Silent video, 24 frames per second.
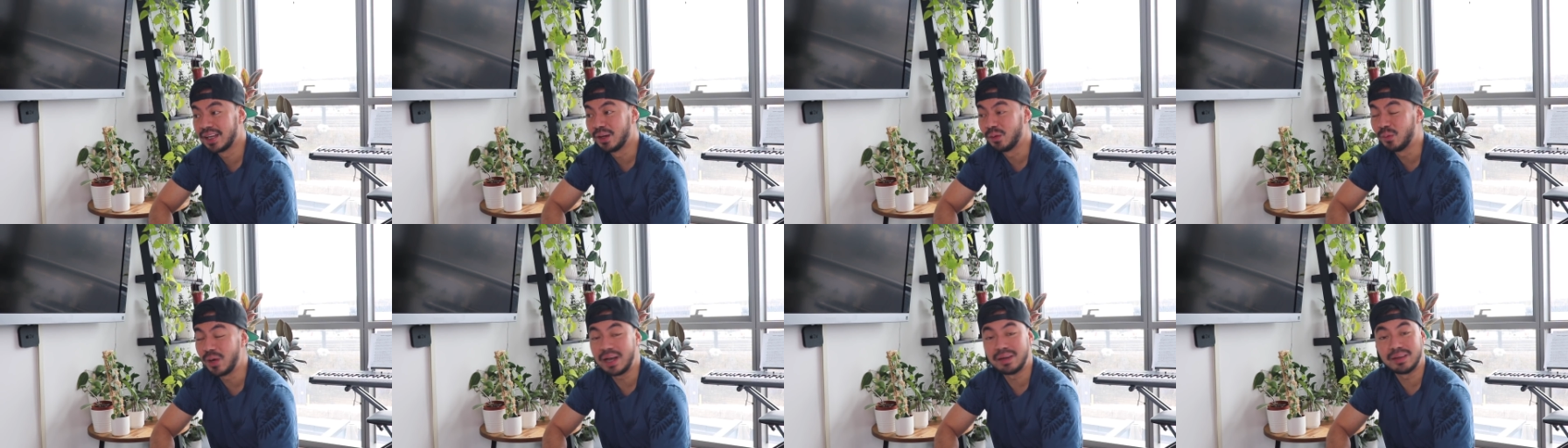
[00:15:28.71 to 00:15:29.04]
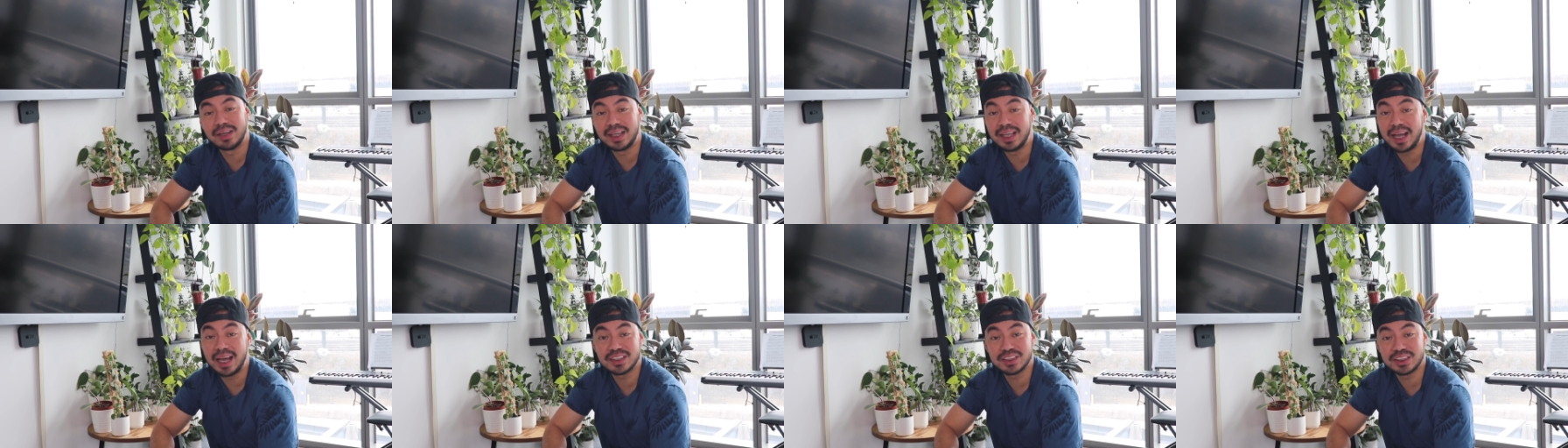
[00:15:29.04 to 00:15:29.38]
Wow,
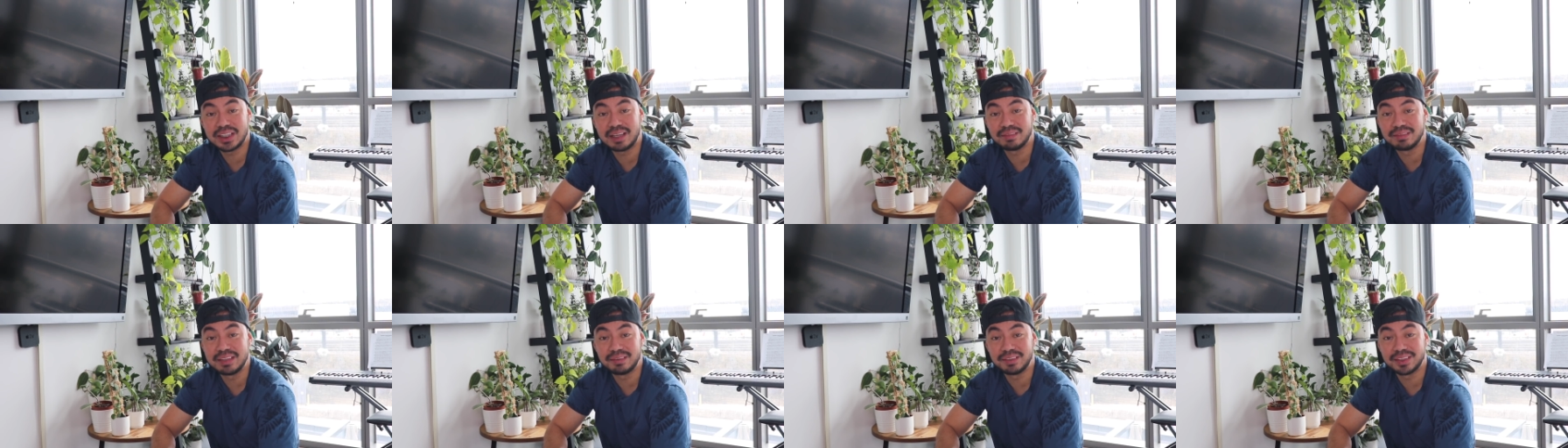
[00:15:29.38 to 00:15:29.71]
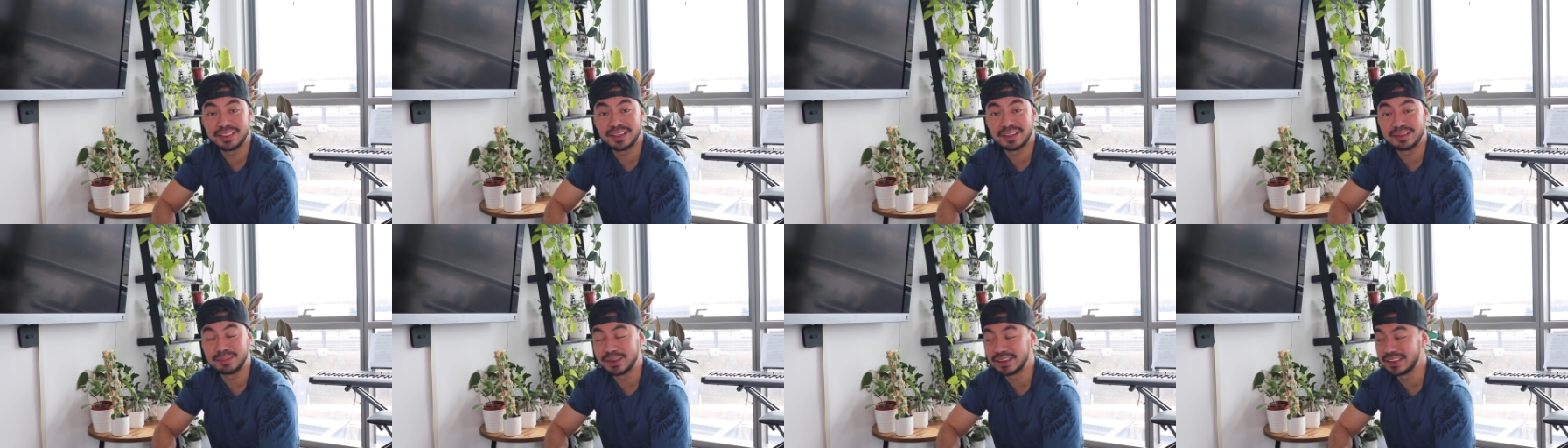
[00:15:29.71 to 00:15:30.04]
I actually have never
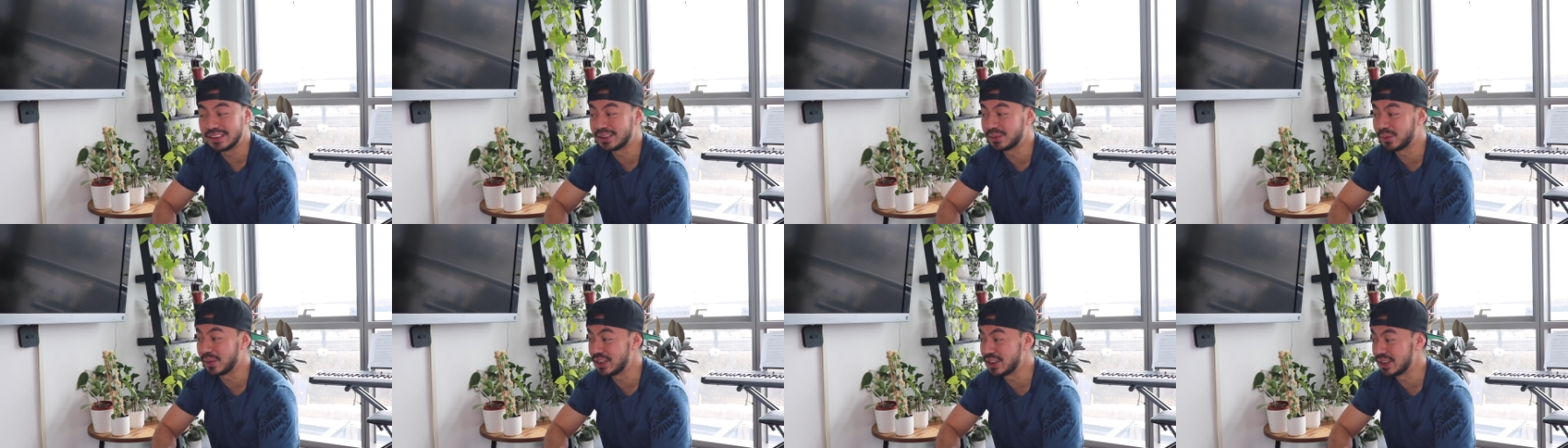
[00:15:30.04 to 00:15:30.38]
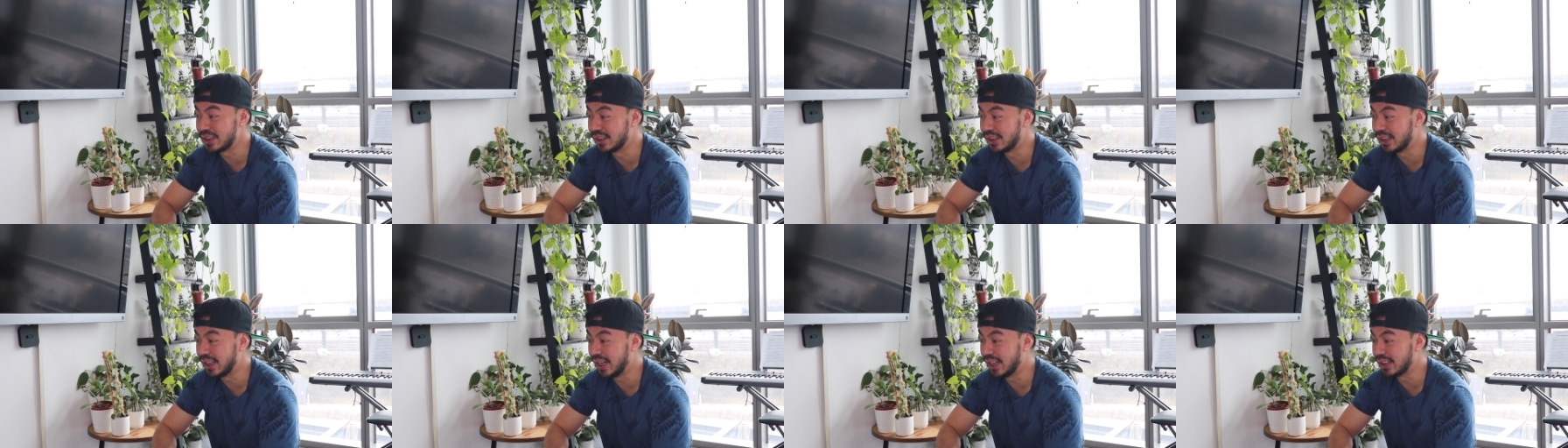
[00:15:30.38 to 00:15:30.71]
thought about this
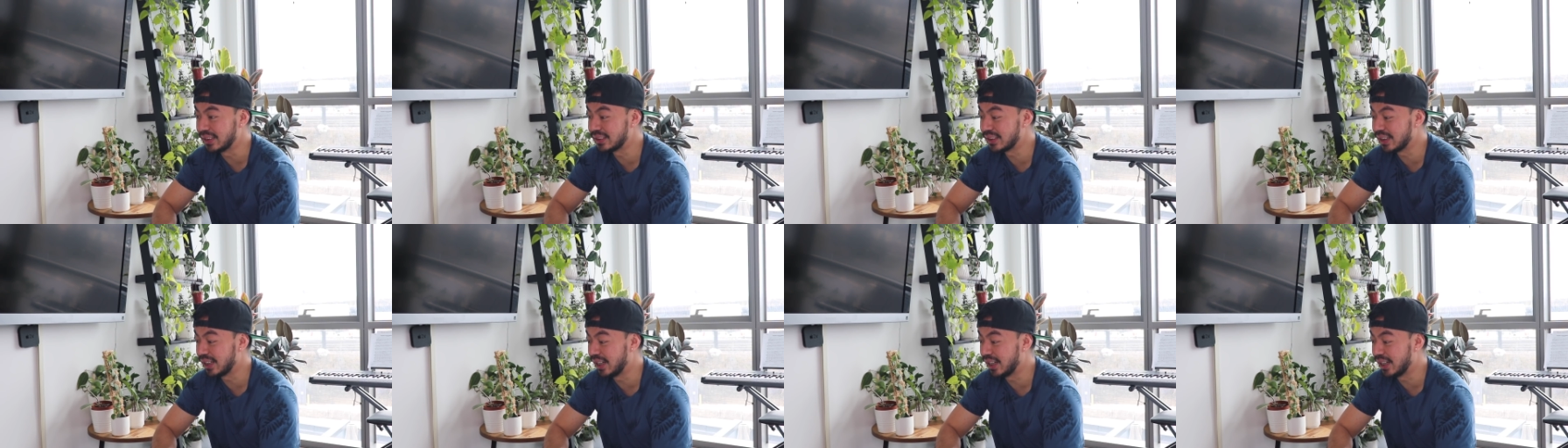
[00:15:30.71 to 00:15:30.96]
question yet.